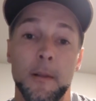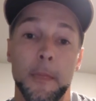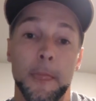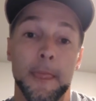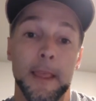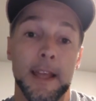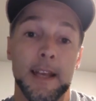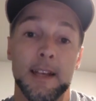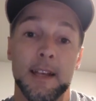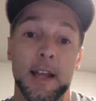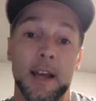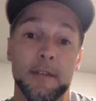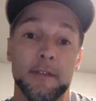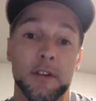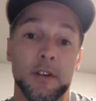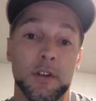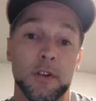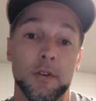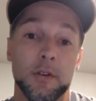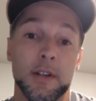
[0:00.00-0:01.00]
They didn't have the
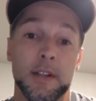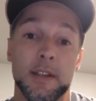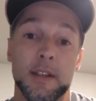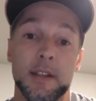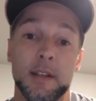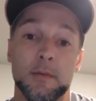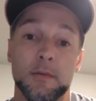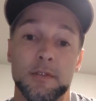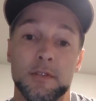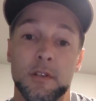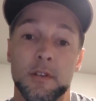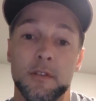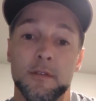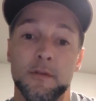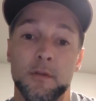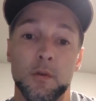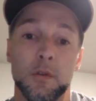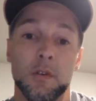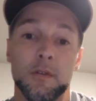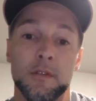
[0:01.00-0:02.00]
degree that he was looking
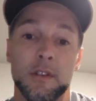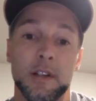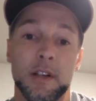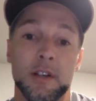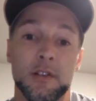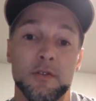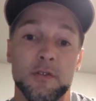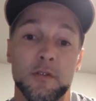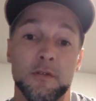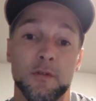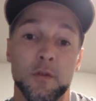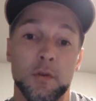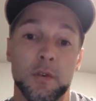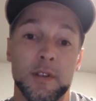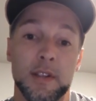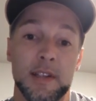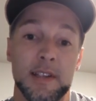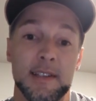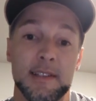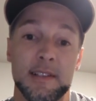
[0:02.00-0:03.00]
for over there, so
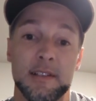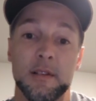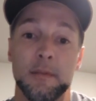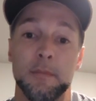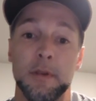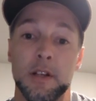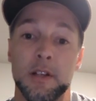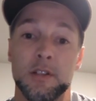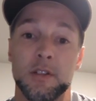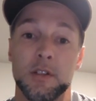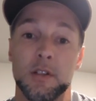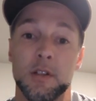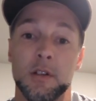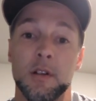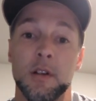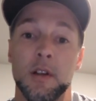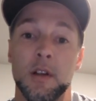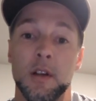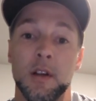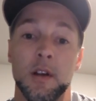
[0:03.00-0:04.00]
Florida is in the
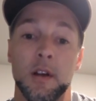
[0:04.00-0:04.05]
picture.